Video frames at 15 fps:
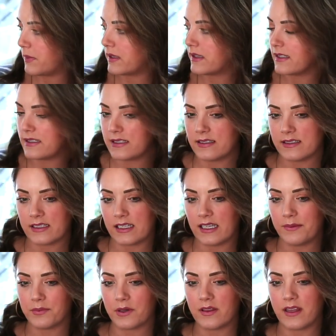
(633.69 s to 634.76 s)
but this is the
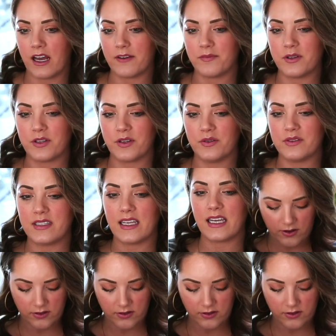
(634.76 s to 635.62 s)
keyboard that I've been using.